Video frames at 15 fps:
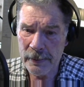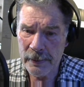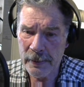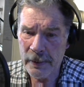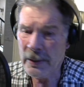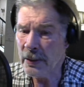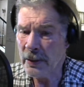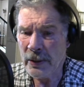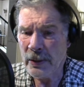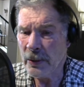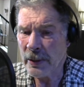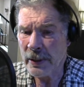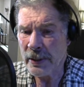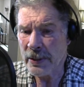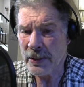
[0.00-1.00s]
you aren't
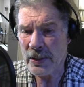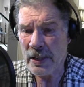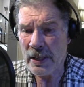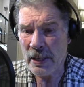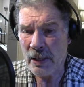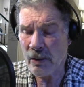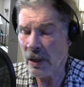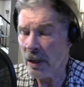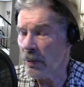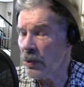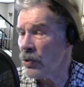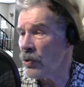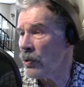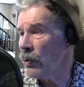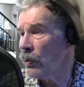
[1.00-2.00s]
gonna see any grammar
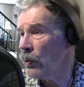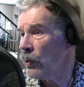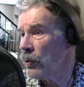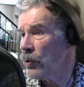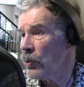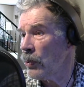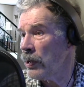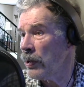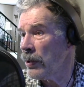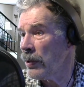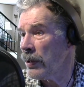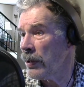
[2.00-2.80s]
schools with